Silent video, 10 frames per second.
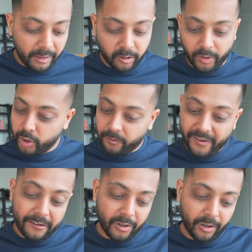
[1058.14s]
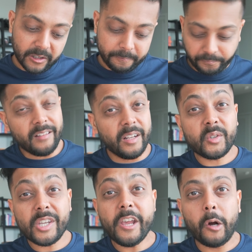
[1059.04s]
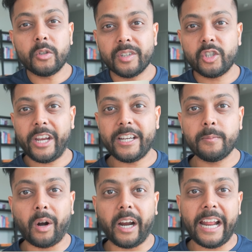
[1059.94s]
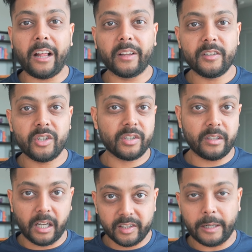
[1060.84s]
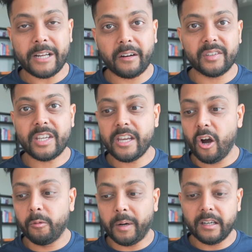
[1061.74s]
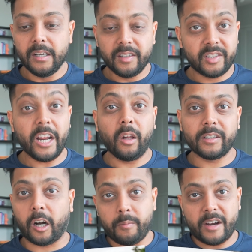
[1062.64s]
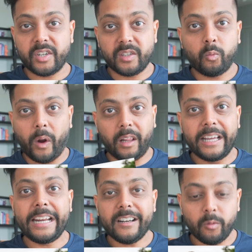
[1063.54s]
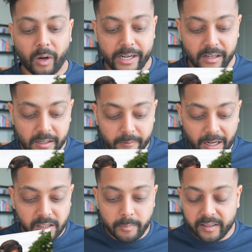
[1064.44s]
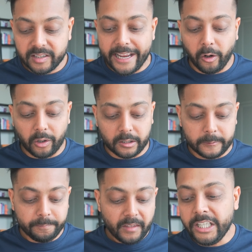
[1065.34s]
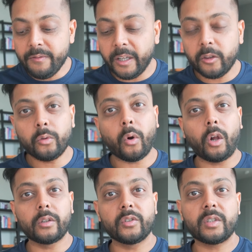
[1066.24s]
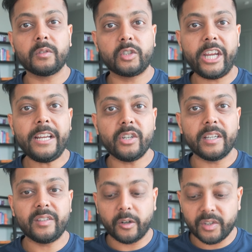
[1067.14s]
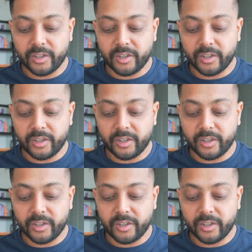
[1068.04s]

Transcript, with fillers: by the original founders. Their C E O just changed. Brian Halligan just uh, stepped down as C E O, but still Dharmesh is well in it, right? As the biggest stakeholder. Even through all those changes, they're